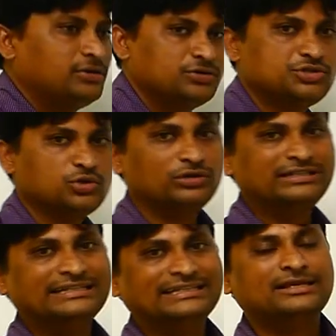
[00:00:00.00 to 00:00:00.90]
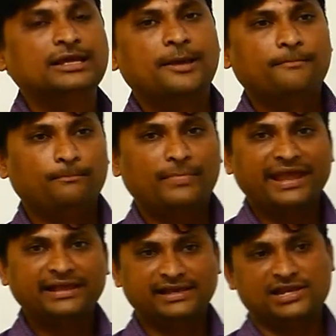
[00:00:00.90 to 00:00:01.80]
to show the
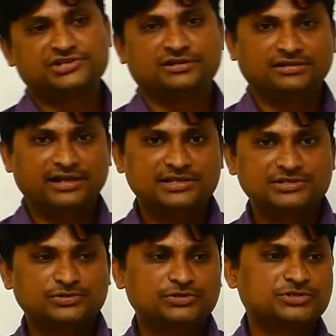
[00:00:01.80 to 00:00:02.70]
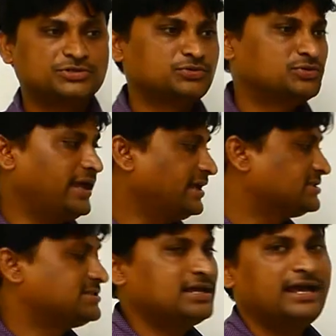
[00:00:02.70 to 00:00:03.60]
migration, that is goes to
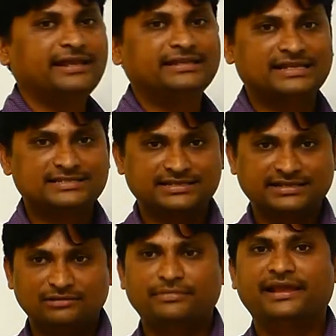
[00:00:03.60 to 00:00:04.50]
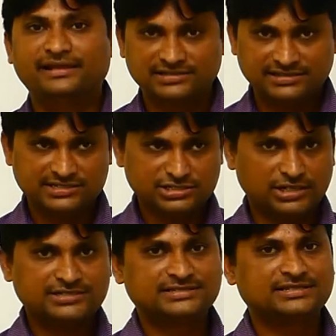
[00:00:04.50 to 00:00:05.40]
extra intestinal migration. That
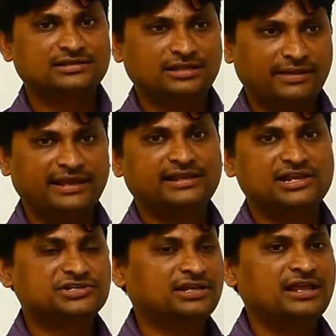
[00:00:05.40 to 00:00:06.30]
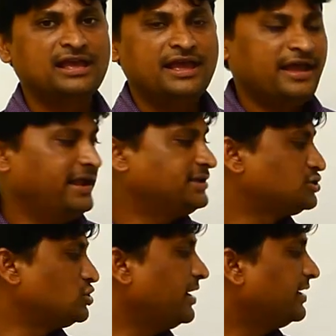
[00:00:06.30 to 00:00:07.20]
starts the migration,
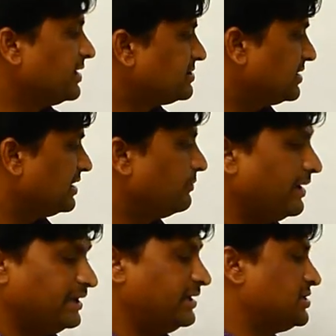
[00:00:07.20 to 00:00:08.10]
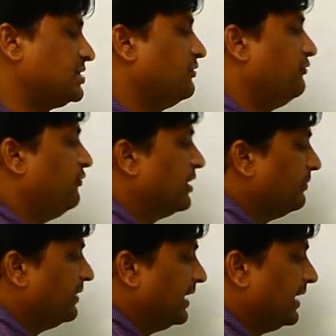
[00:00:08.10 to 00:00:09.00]
extra intestinal migration
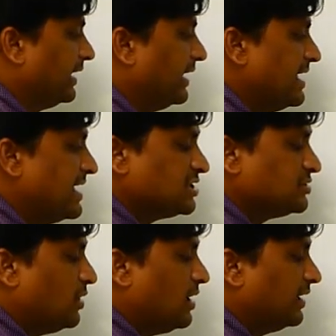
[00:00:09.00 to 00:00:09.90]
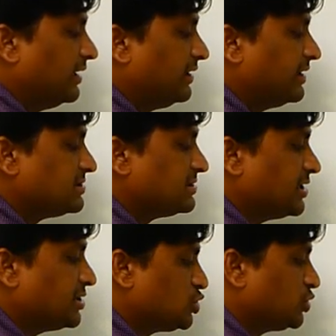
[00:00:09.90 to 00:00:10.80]
from the small
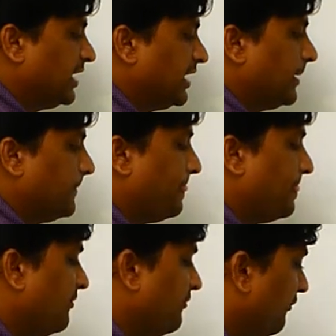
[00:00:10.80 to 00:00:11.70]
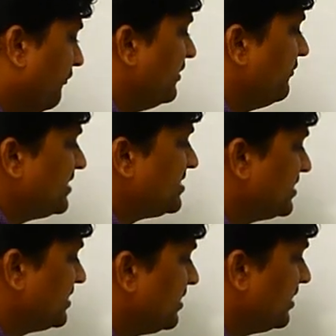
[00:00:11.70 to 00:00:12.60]
intestine to the first
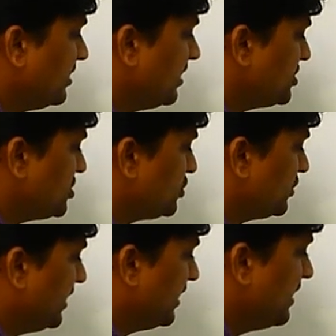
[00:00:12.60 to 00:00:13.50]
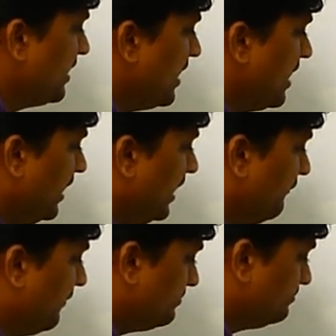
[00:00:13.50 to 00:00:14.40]
it reaches to the
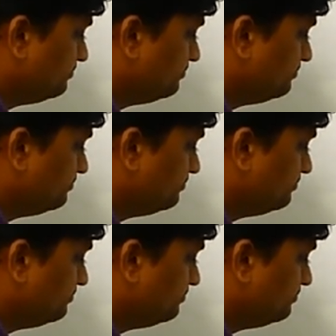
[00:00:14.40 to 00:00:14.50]
liver.